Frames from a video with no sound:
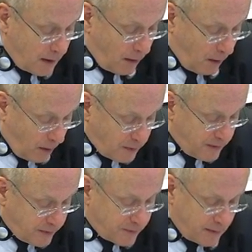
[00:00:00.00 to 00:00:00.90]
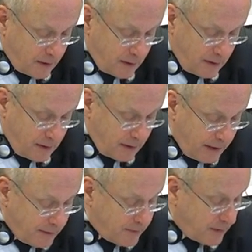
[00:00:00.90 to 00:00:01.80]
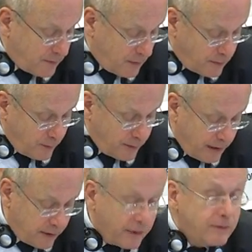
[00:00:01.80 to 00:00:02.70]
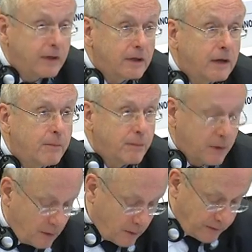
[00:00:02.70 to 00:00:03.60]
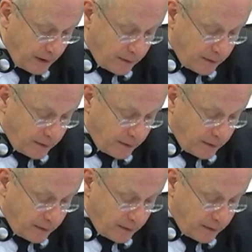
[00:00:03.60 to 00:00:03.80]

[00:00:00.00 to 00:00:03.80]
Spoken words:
All this leads us to an increasing number of